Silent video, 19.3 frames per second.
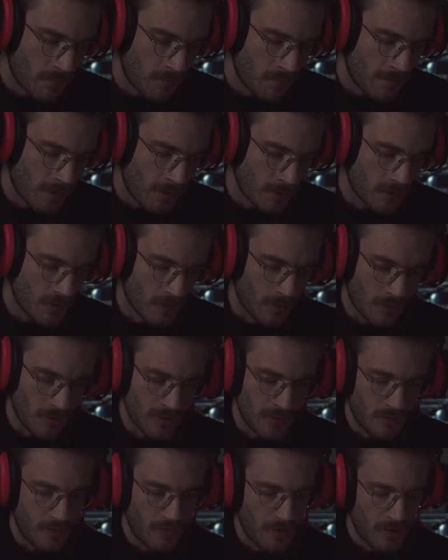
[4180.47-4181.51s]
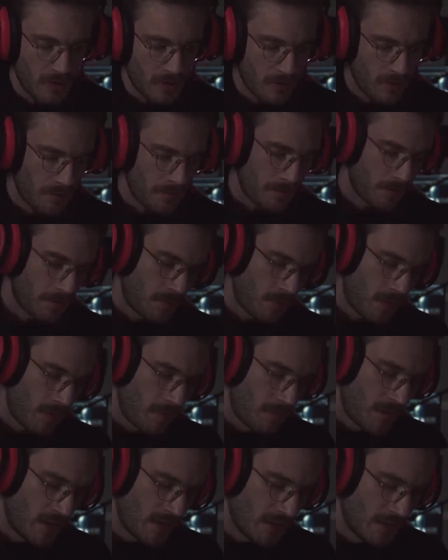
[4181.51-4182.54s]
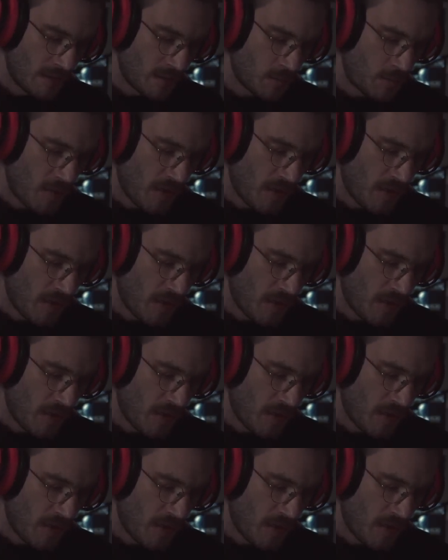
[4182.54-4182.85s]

Not total defeat, but at least